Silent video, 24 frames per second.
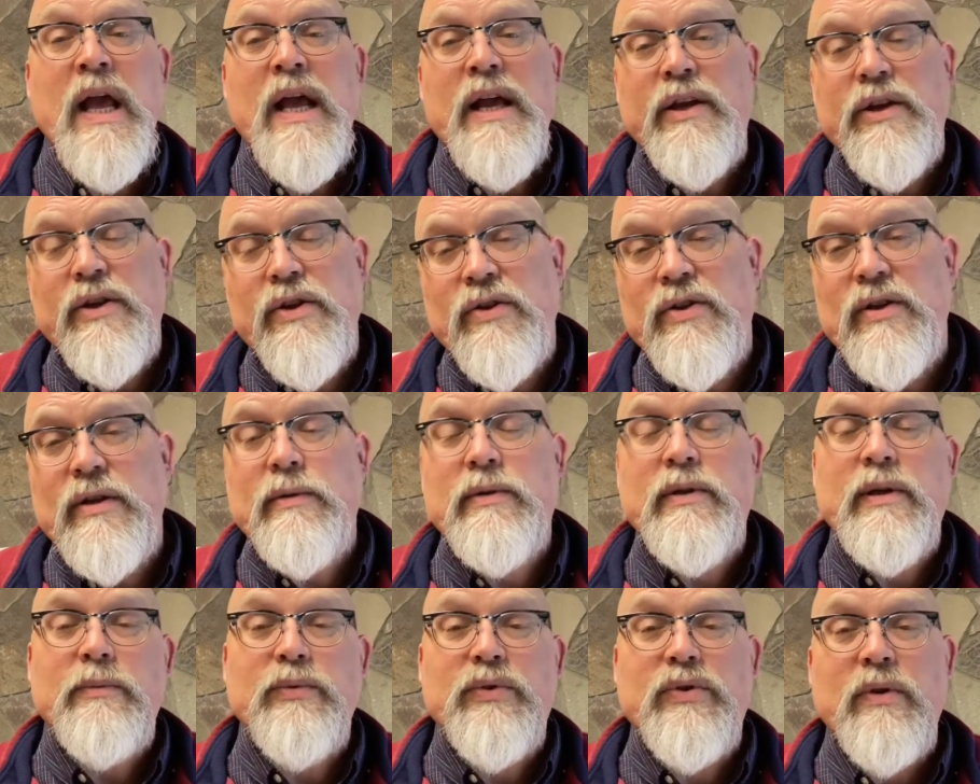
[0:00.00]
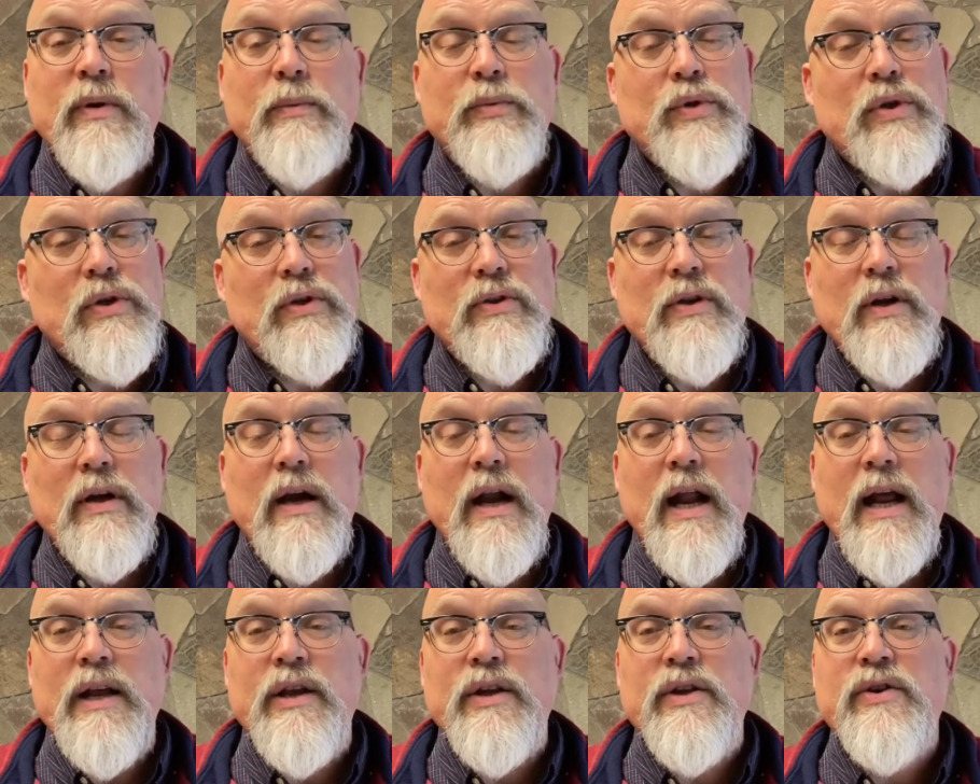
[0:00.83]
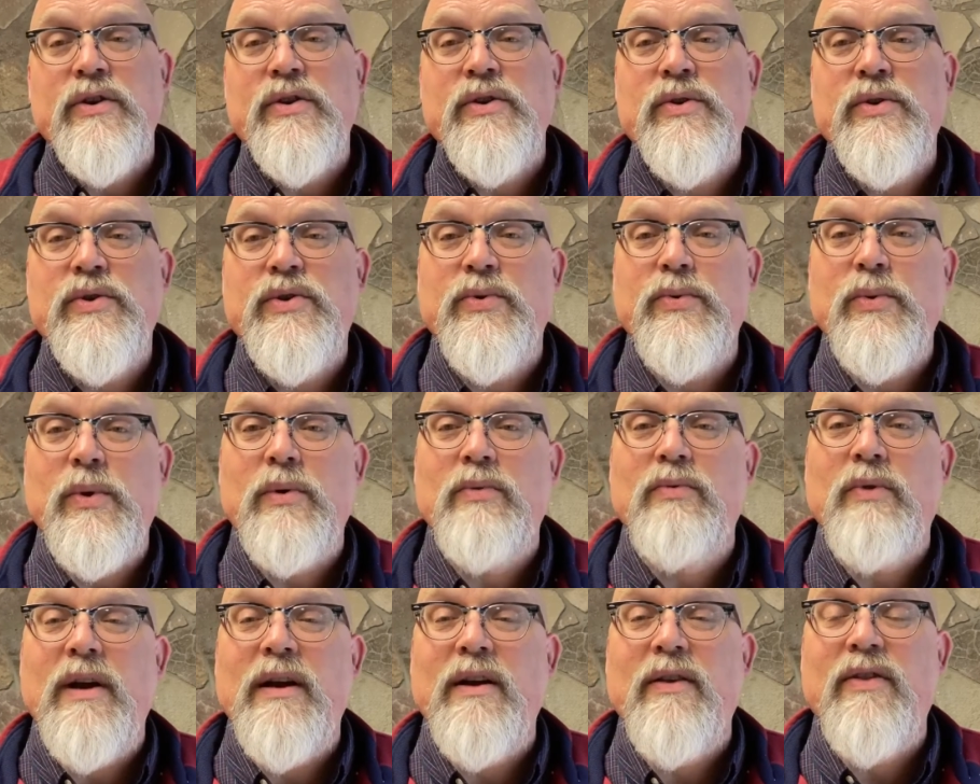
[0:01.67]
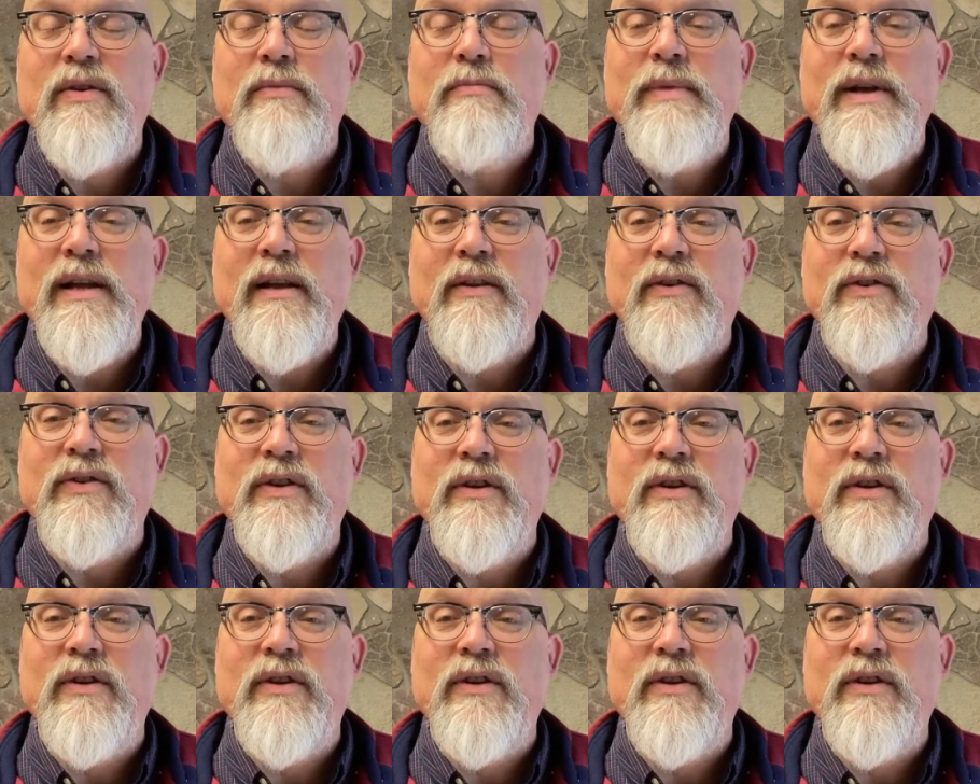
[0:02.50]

using some scriptures that are not usual run-of-the-mills.